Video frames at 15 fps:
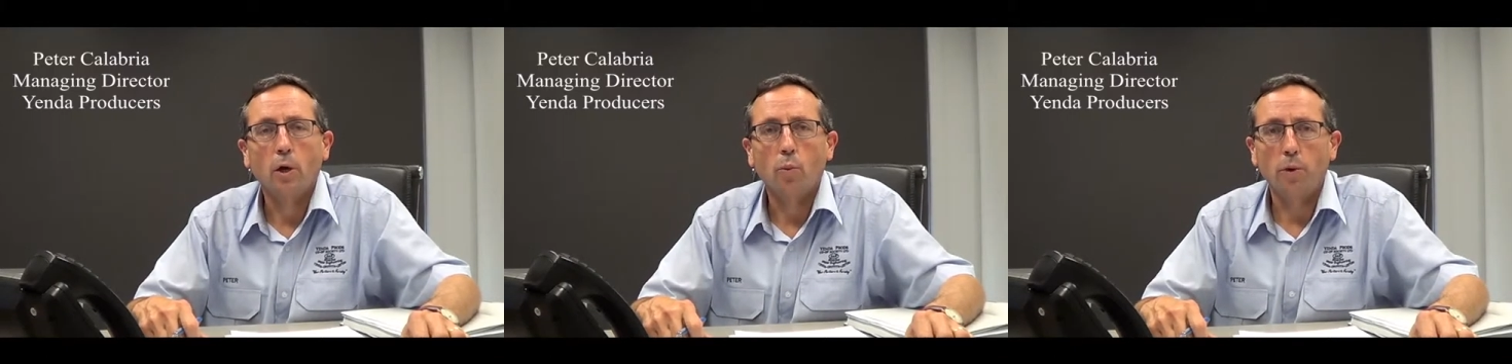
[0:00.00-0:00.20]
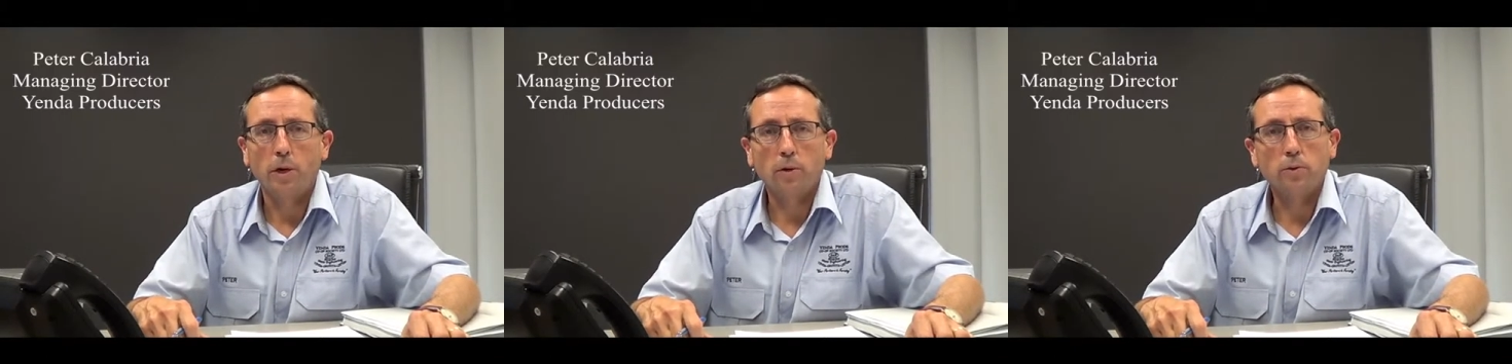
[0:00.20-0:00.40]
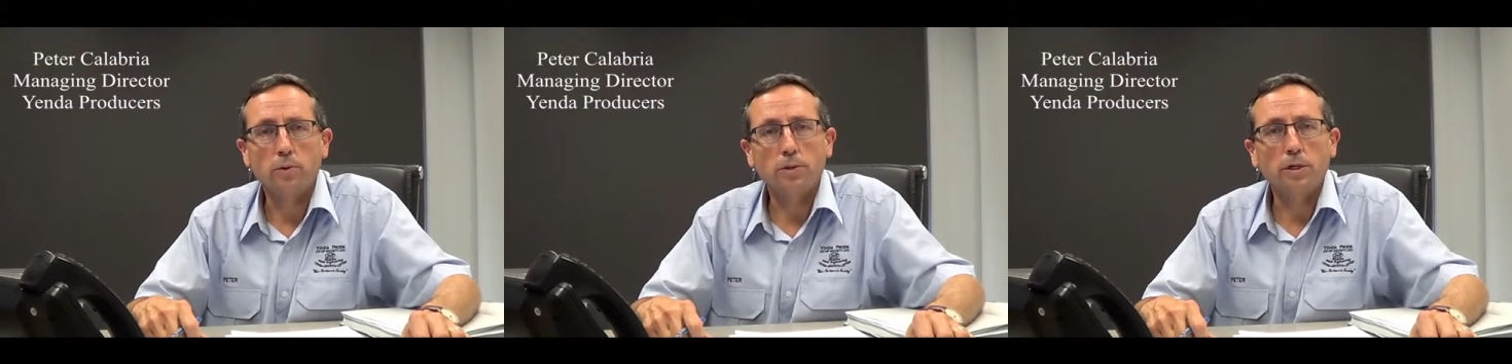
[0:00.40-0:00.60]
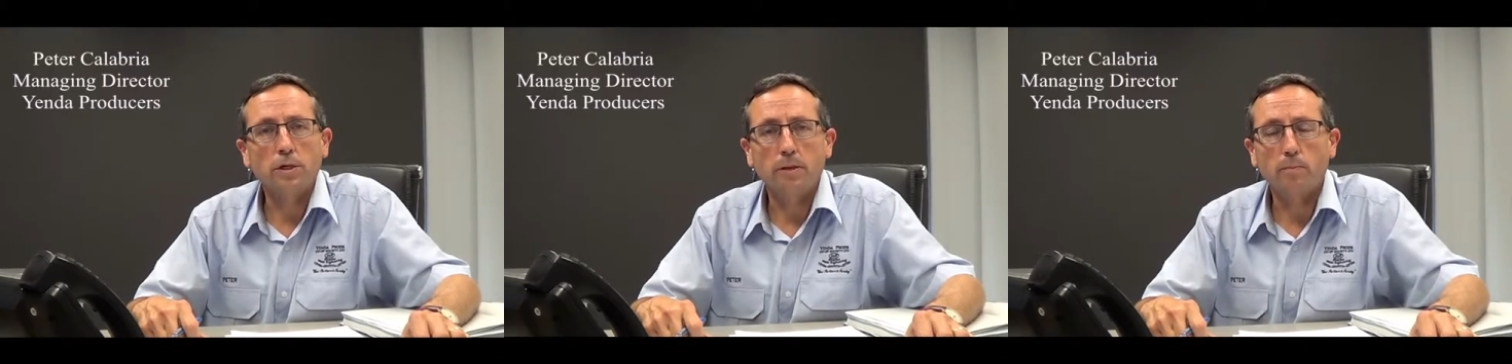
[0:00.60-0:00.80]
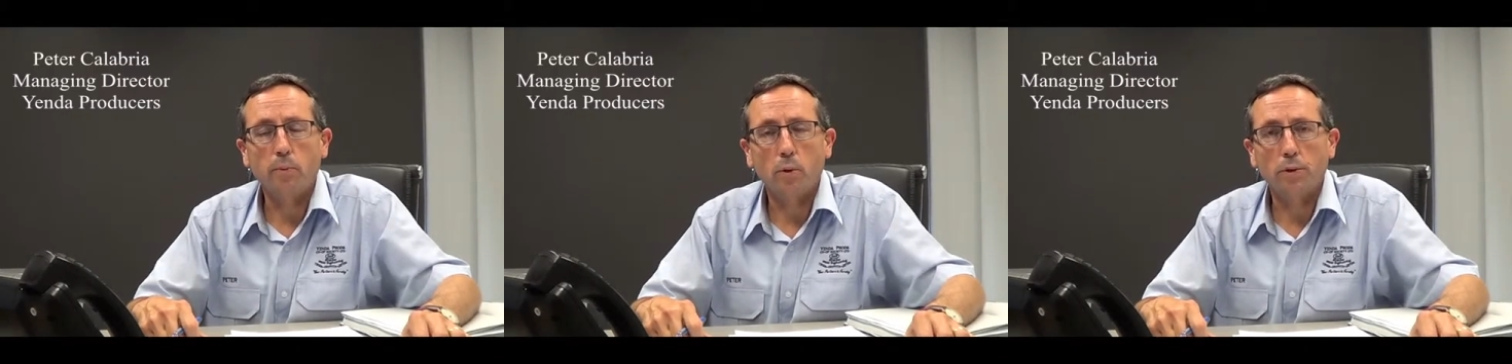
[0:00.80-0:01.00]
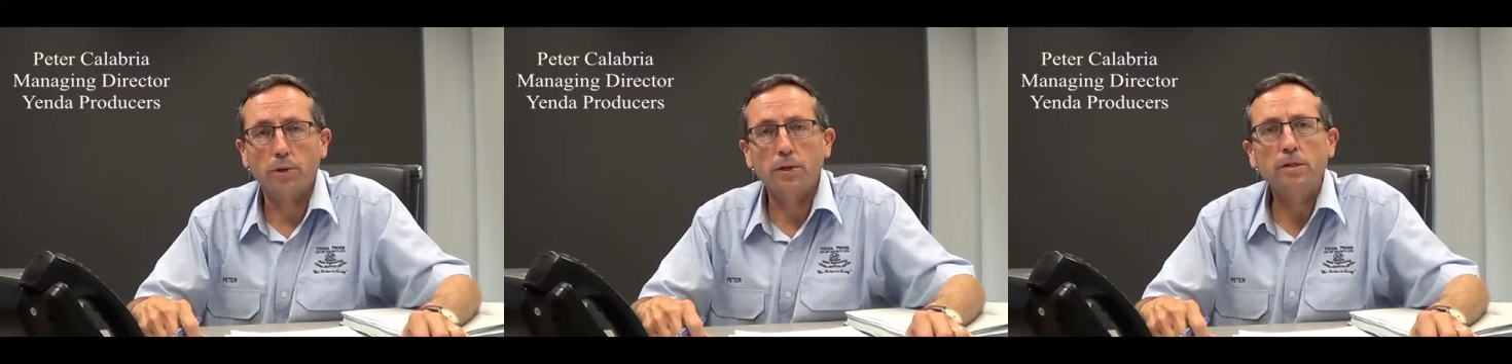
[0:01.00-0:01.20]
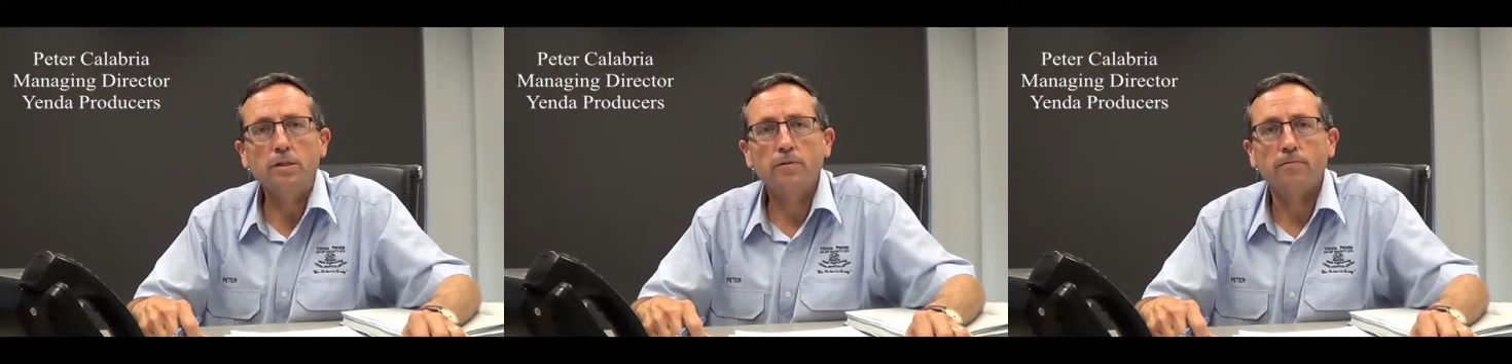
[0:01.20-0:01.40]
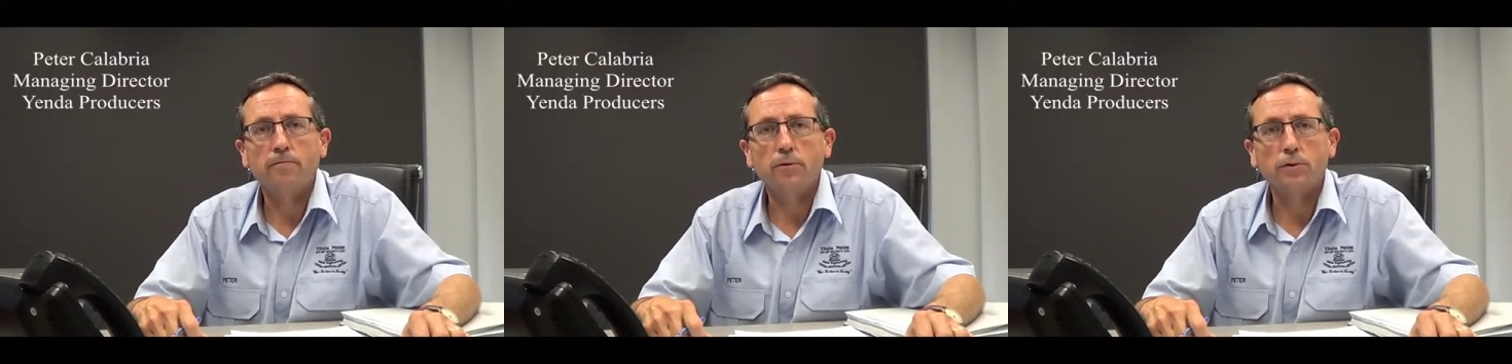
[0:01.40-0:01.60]
We looked at employee
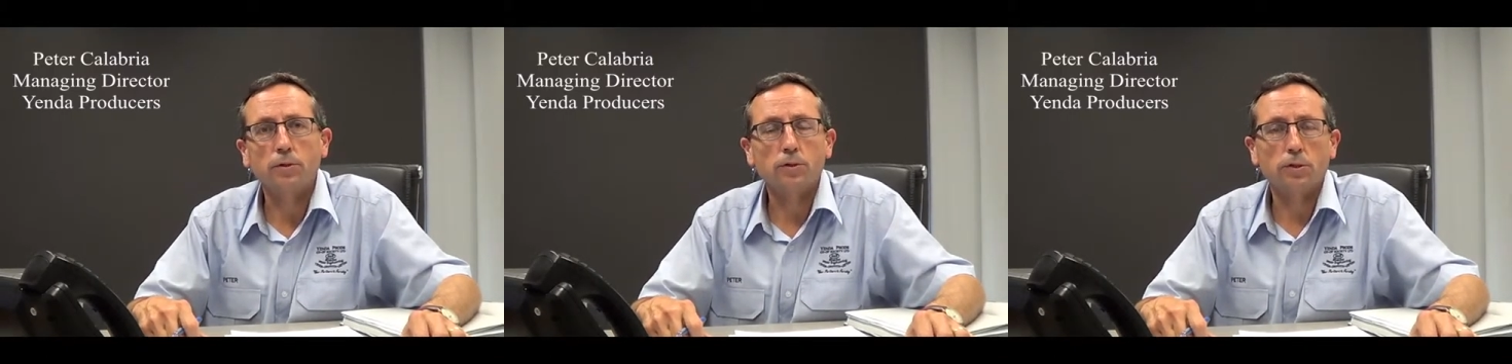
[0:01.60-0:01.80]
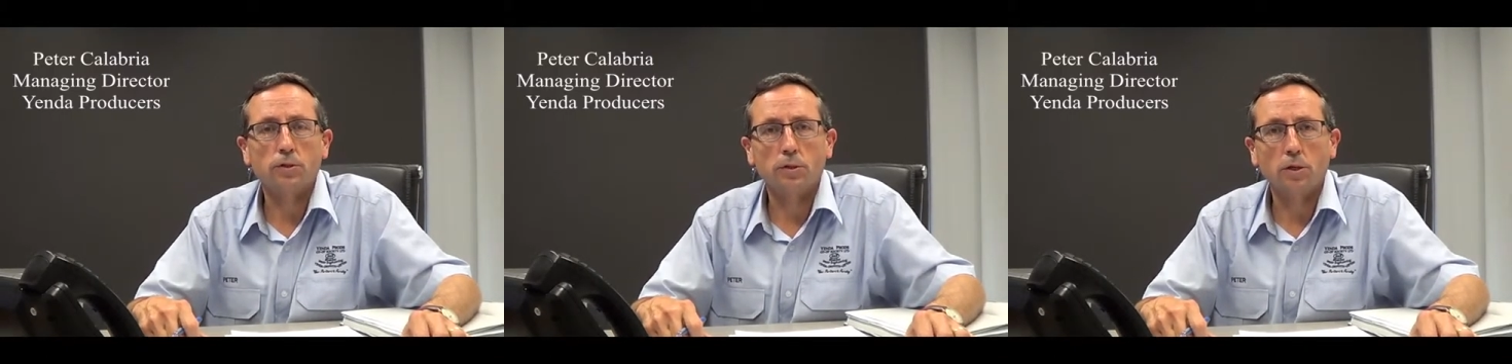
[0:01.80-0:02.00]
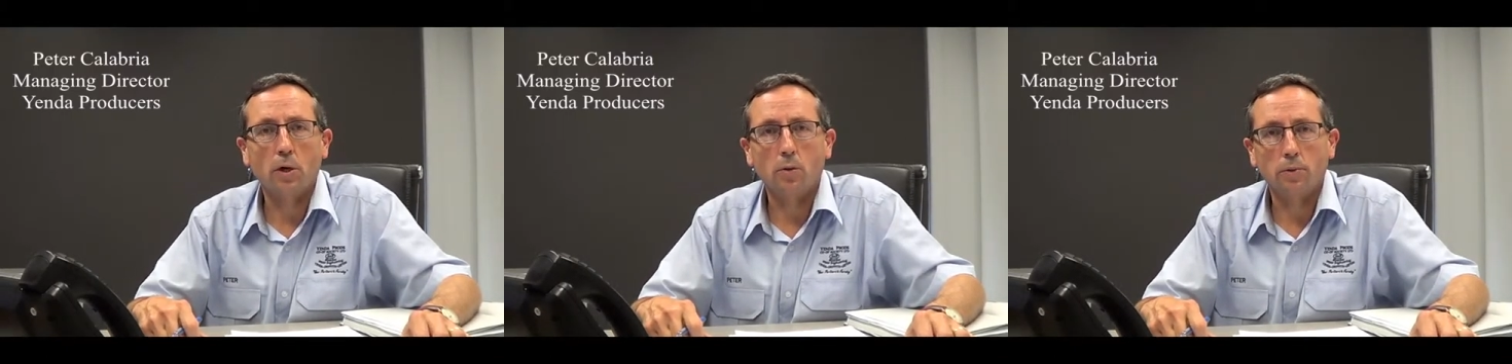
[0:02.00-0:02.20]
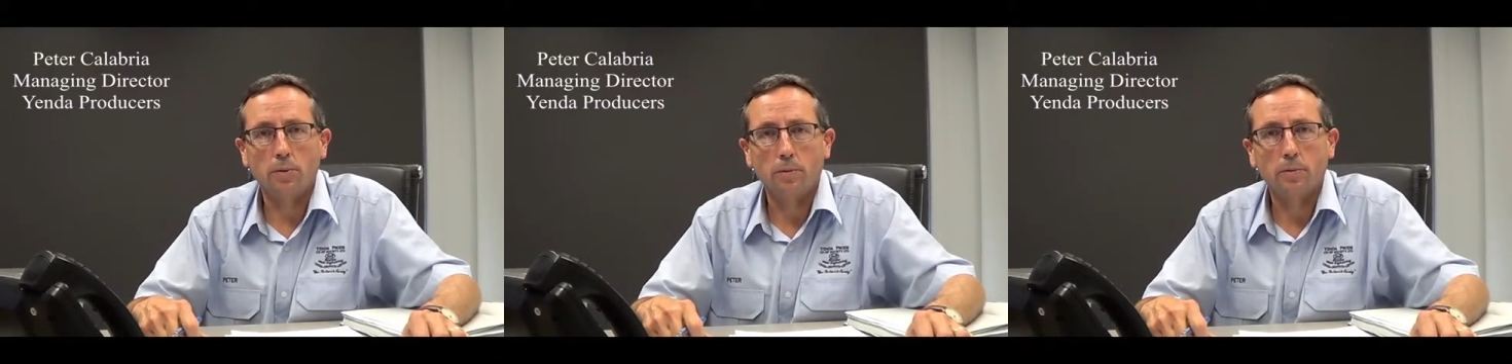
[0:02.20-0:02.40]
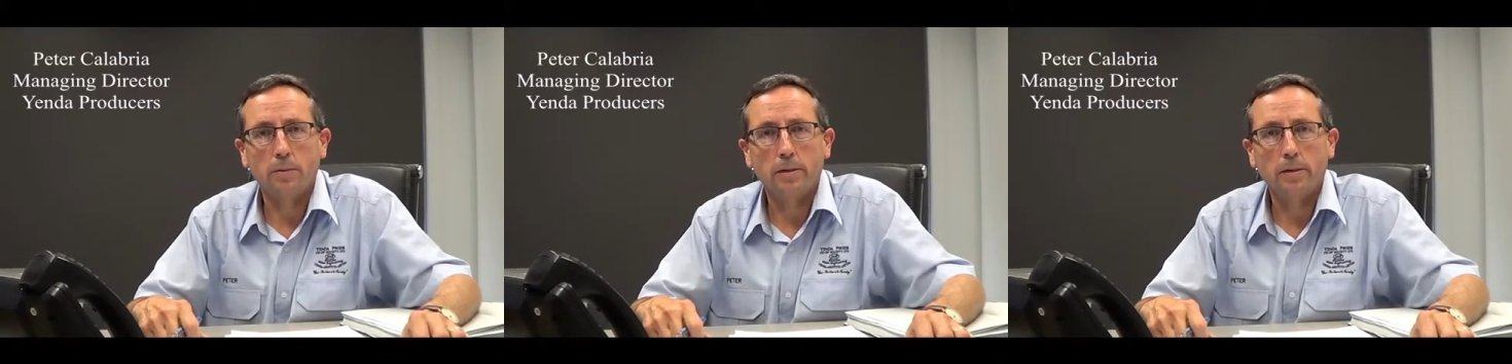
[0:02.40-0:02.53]
versus consultant.